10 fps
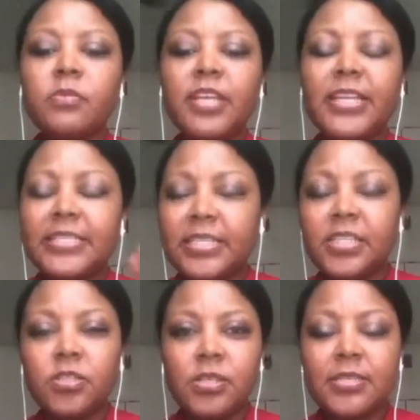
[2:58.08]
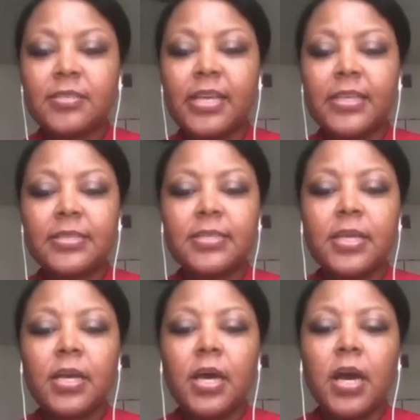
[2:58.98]
They sent it to the states,
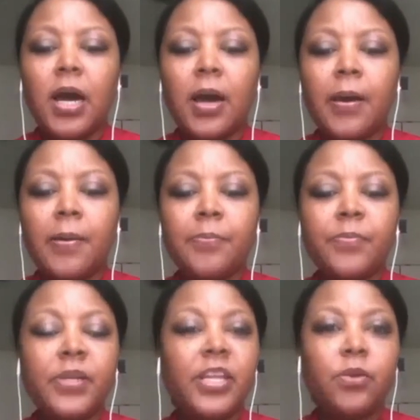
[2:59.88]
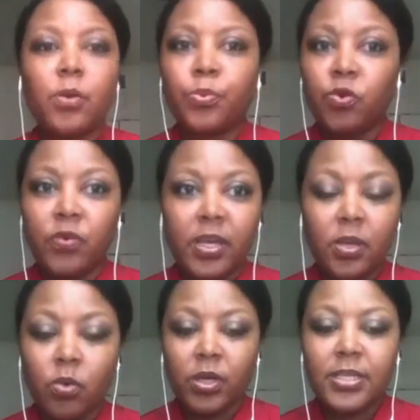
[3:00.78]
neither approving
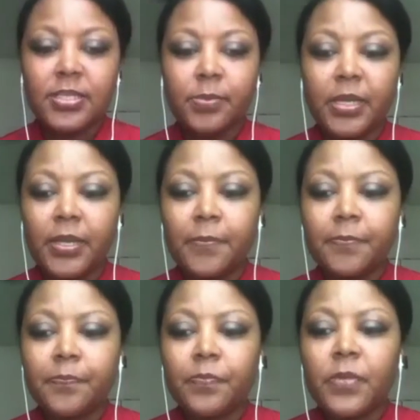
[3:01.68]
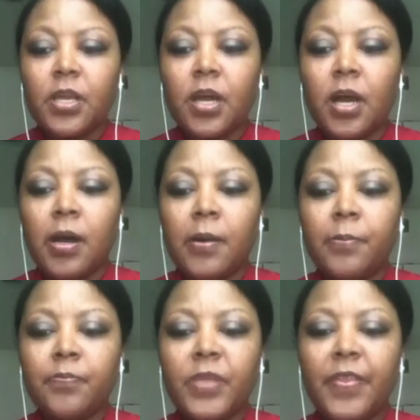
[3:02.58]
it condemning it.
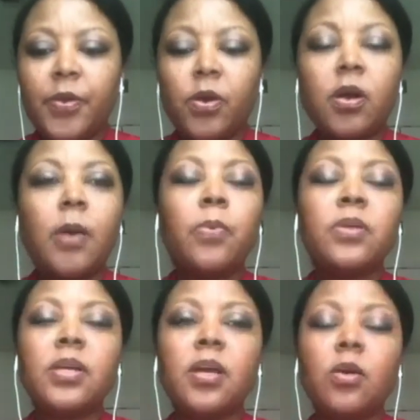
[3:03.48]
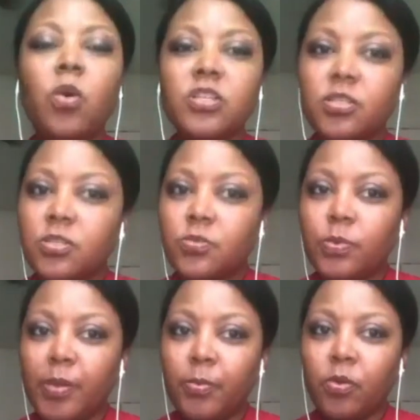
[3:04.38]
And there are a couple of questions,
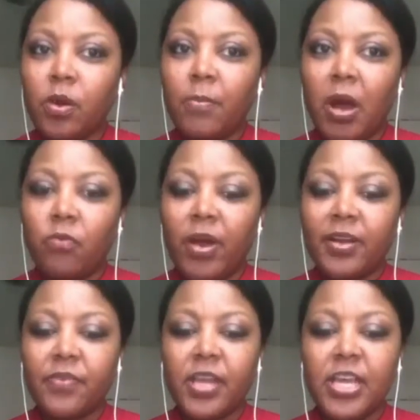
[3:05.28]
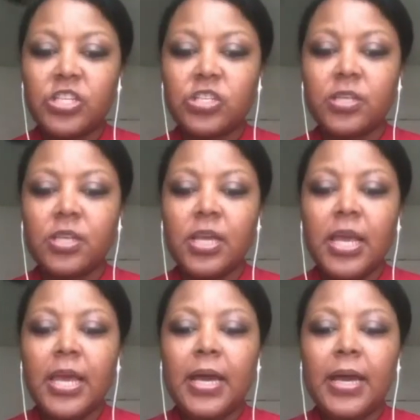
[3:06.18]
remember, about ratification.
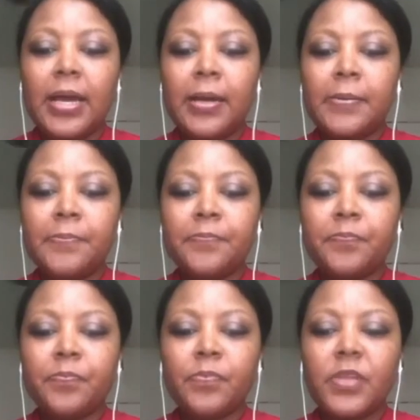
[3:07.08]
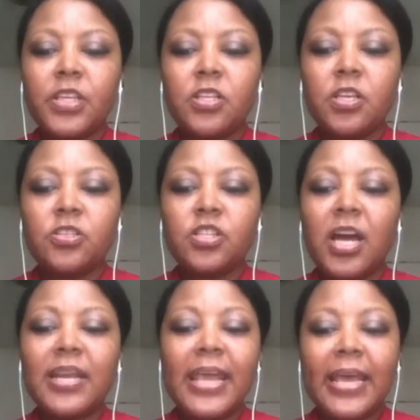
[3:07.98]
And
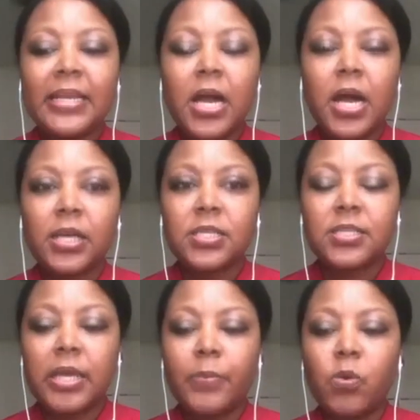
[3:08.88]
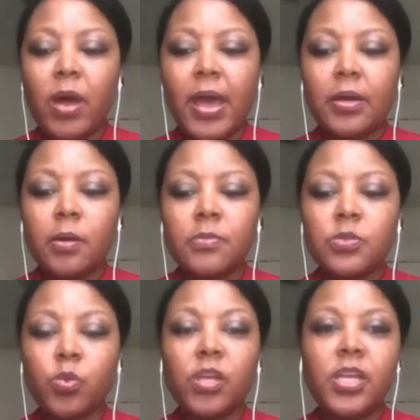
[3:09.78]
John Hancock and Samuel
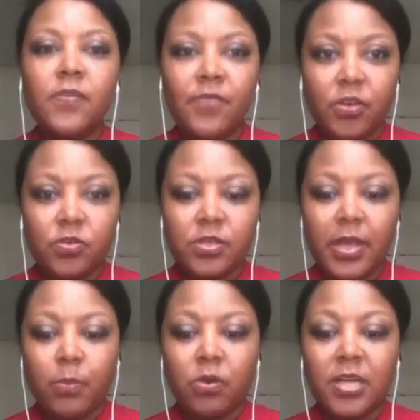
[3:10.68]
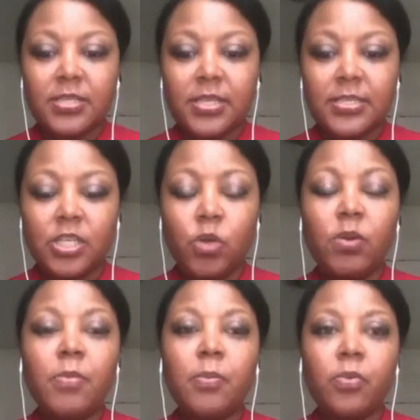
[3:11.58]
Adams were key figures in that process. And you
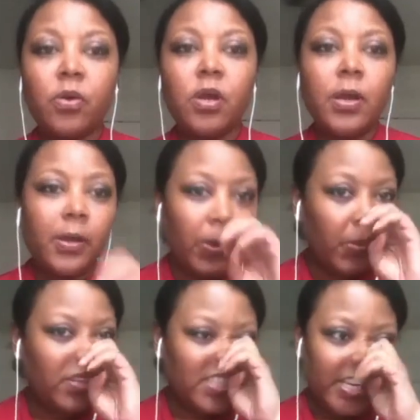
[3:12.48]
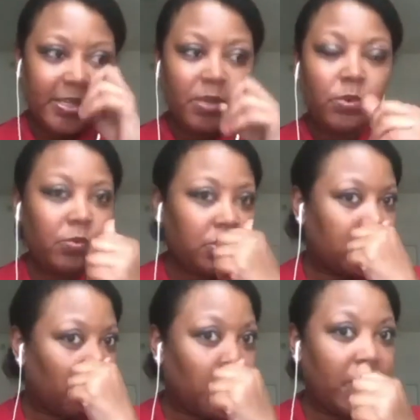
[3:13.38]
remember we said that we were
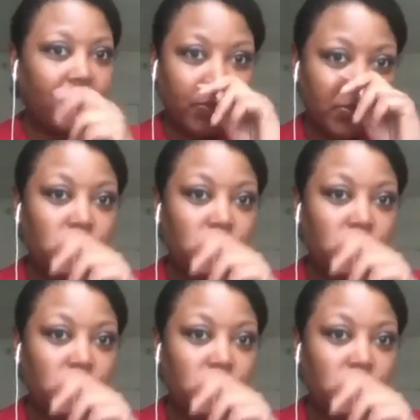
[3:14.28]
so grateful,